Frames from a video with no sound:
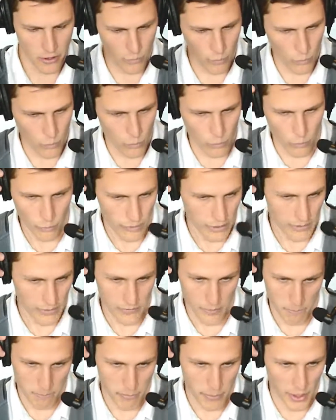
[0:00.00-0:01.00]
Ooh, there's
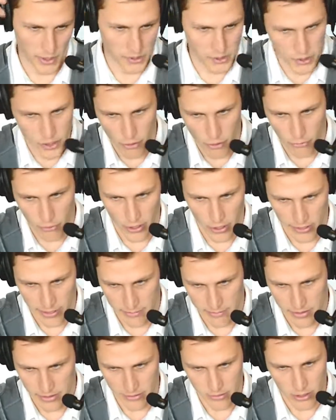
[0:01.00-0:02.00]
a bunch going on
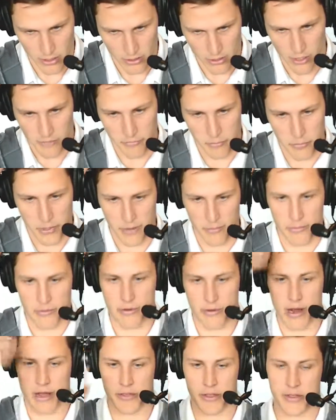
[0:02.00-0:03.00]
at Big Rock Golf and Pub
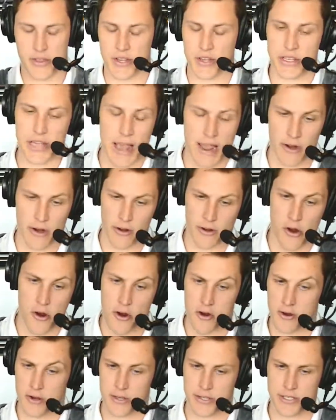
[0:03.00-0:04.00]
throughout this entire
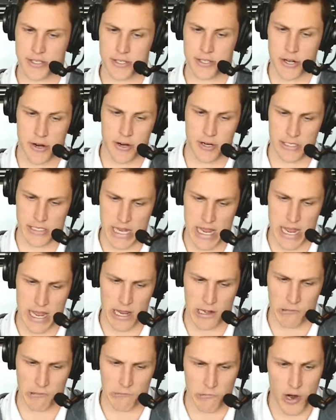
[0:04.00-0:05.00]
Cars, Stars,
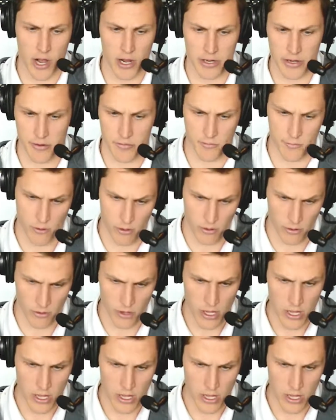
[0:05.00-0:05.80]
and Rock and Roll